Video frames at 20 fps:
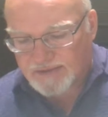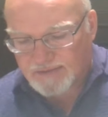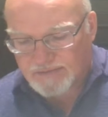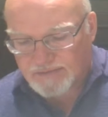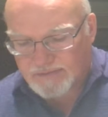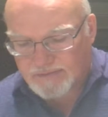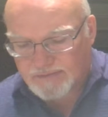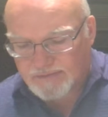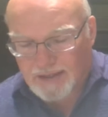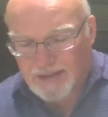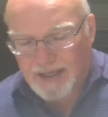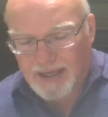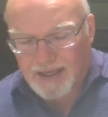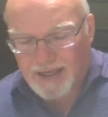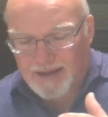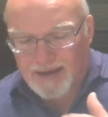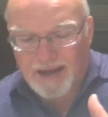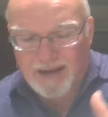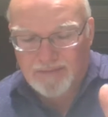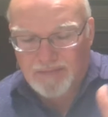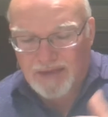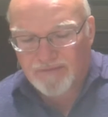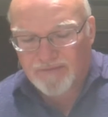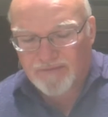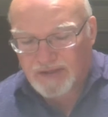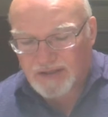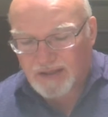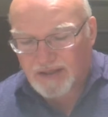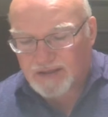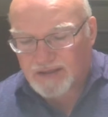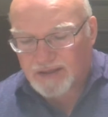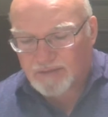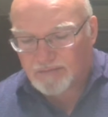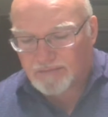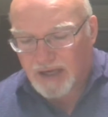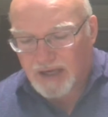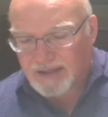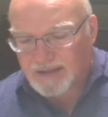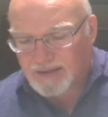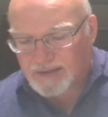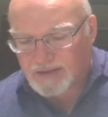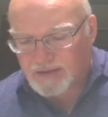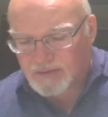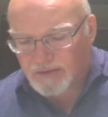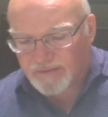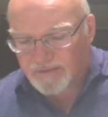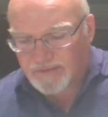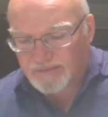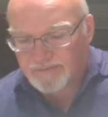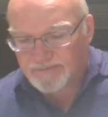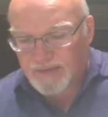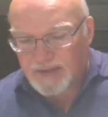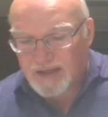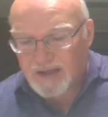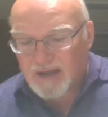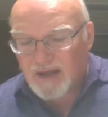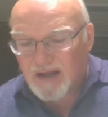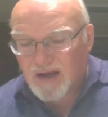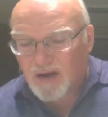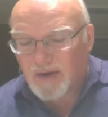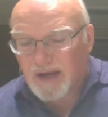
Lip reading: Okay, so the second seal, then, right?